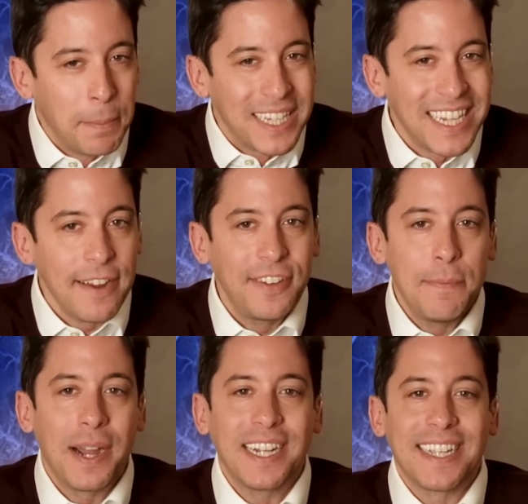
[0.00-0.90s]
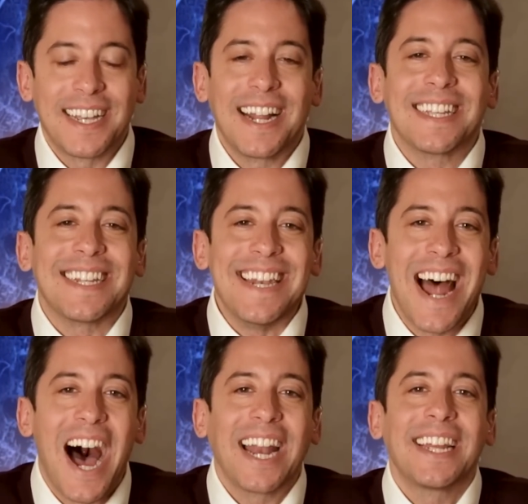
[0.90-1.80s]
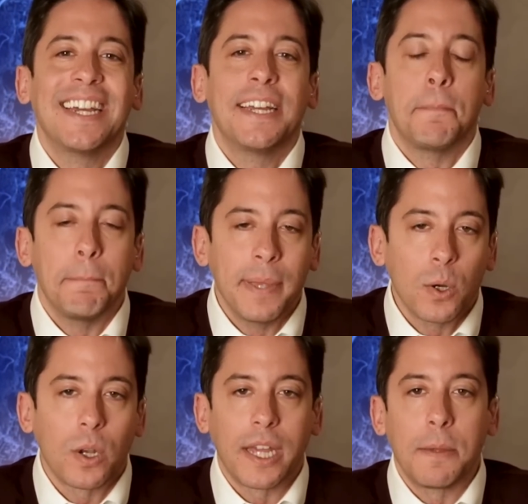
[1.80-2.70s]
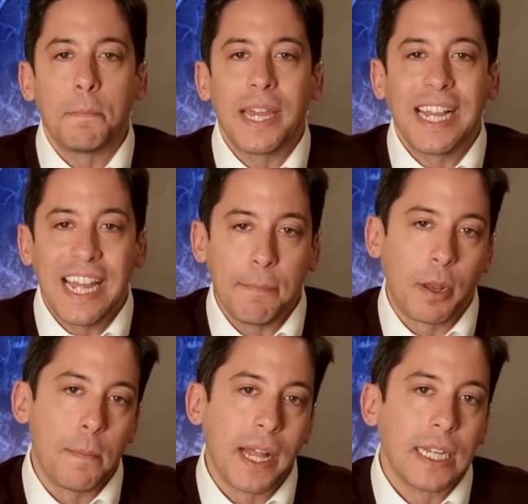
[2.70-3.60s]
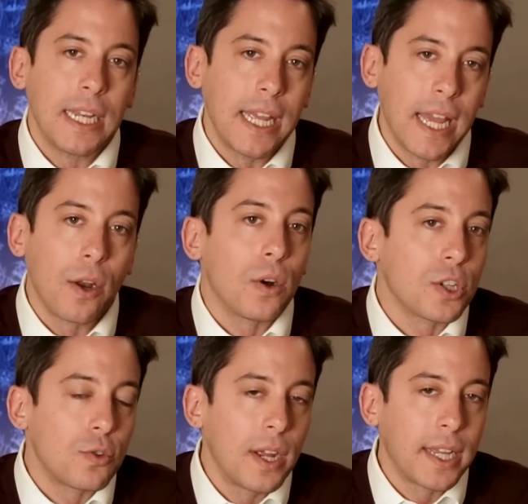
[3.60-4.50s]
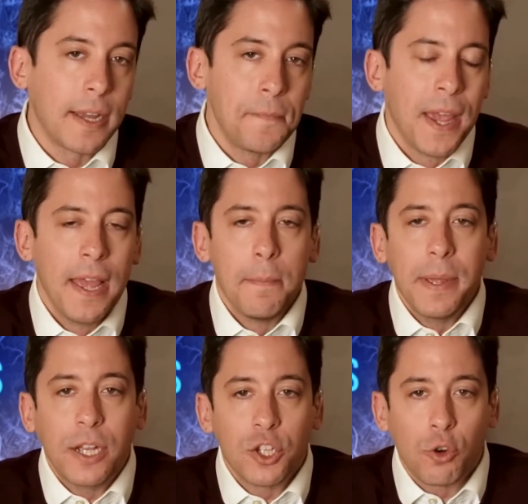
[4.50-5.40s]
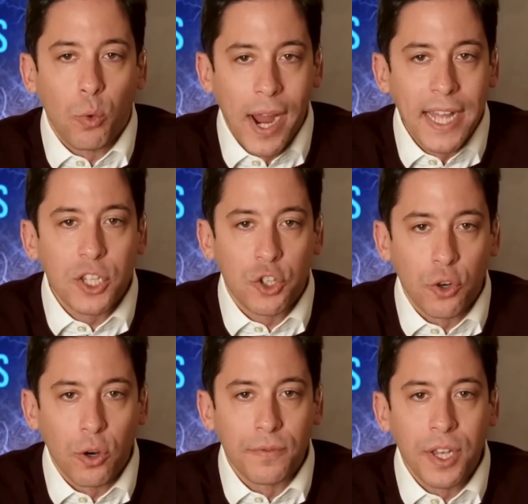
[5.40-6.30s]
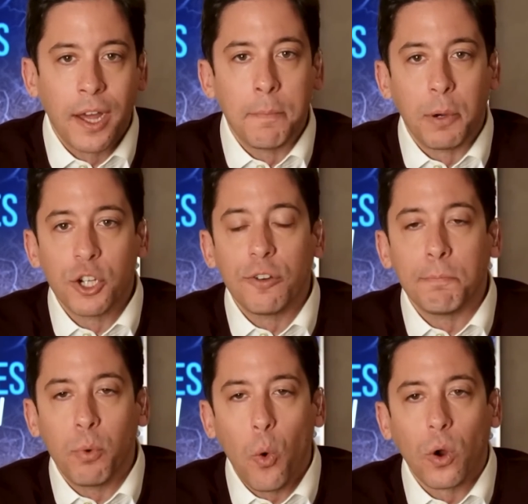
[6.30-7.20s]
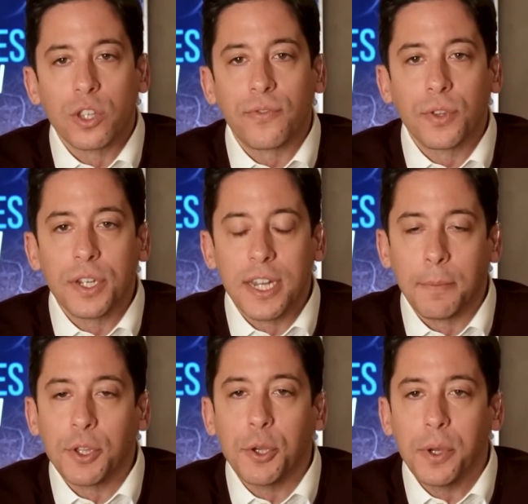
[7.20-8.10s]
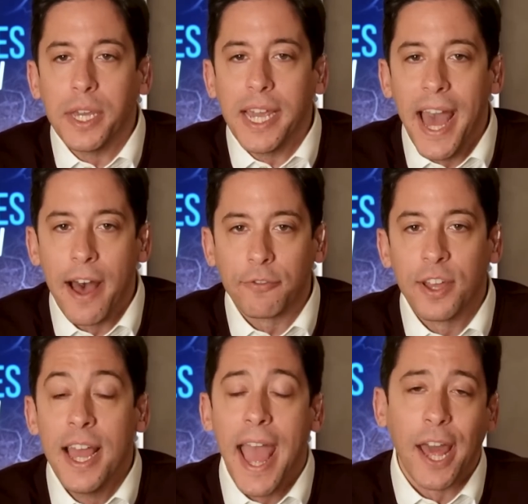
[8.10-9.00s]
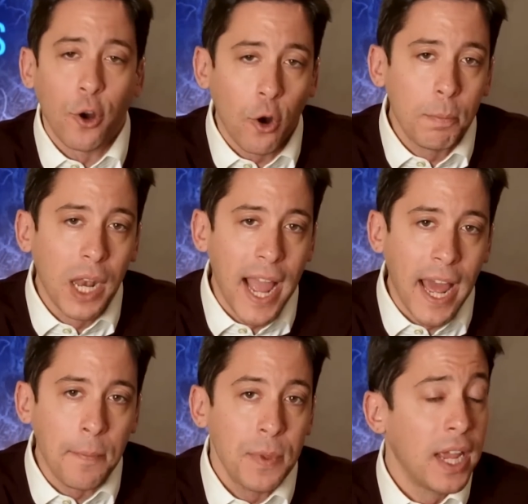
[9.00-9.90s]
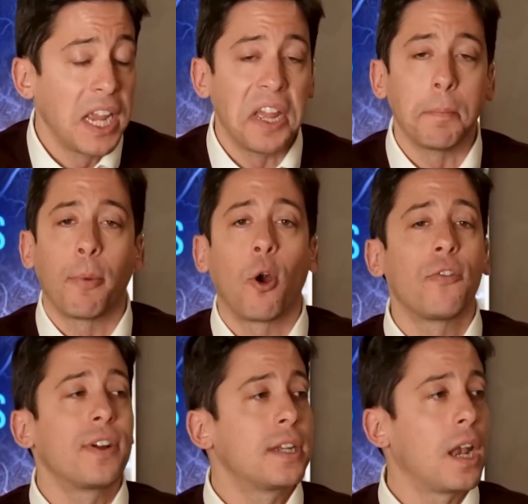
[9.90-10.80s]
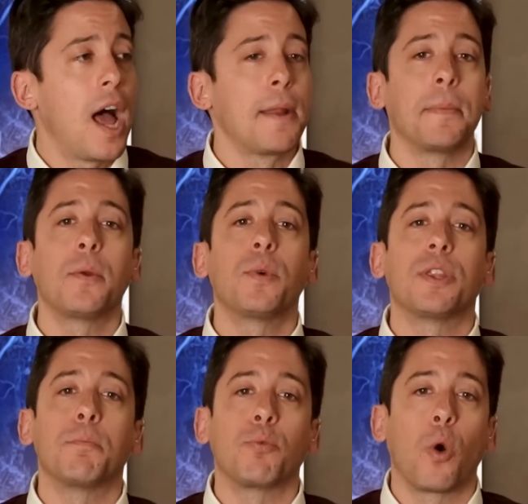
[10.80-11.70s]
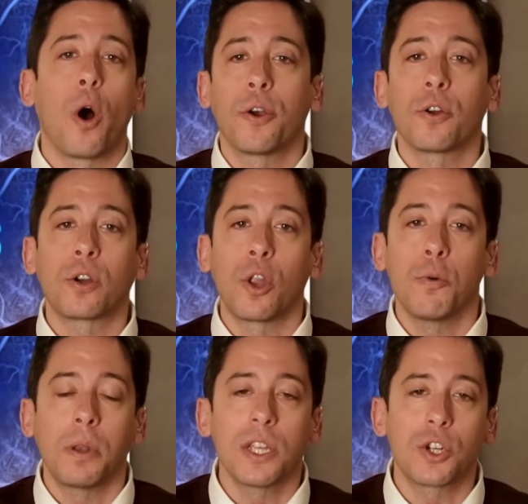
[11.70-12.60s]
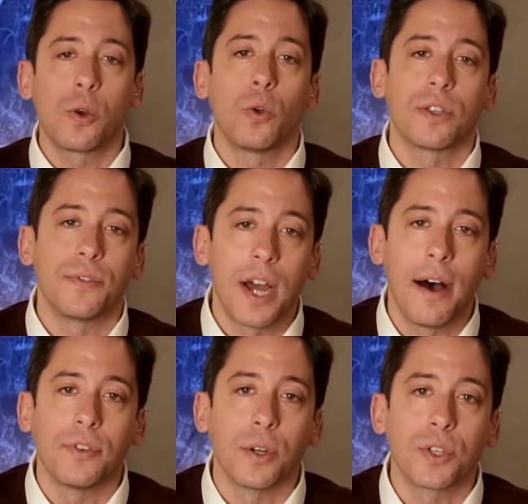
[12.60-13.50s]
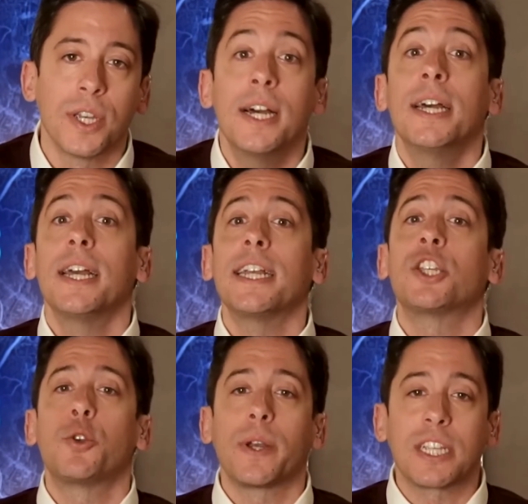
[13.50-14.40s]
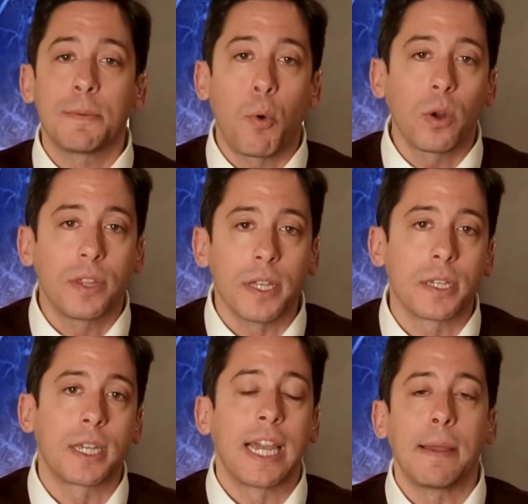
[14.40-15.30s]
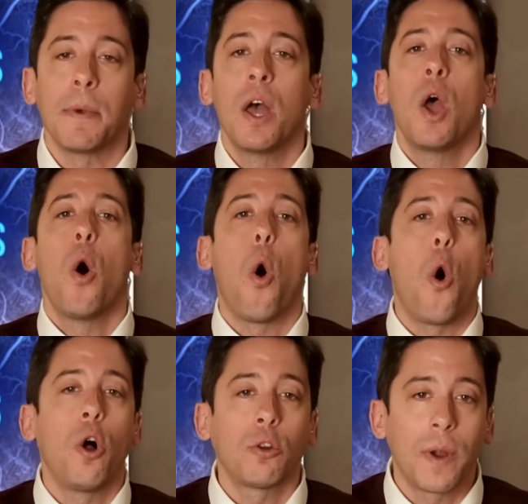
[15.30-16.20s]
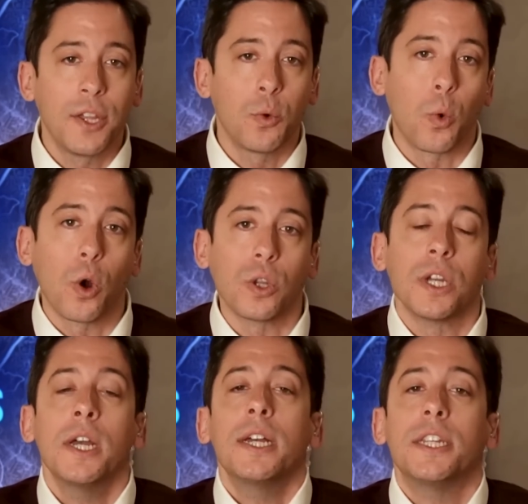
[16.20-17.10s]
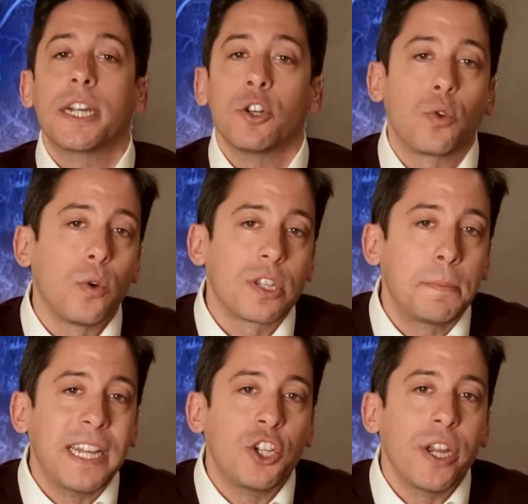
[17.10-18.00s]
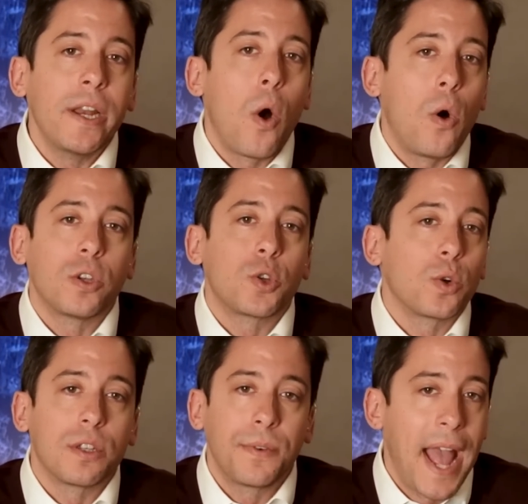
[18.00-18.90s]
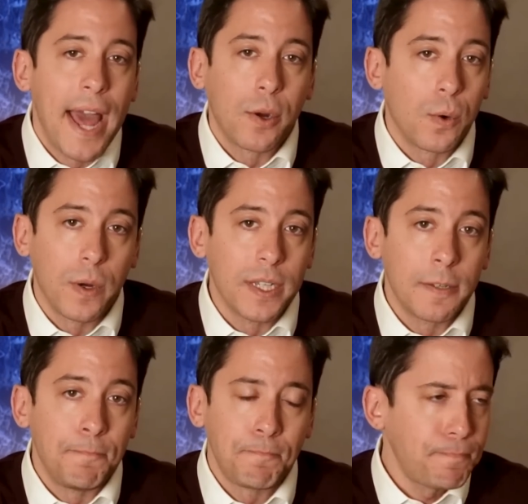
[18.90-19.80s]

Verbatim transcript: But safety by design is not merely being implemented in Australia because Grant serves on a bunch of boards for the WEF, and her plan, in perfect alignment with the broader globalist goals of Davos, is to export this scheme all around the world to control speech in all sorts of categories.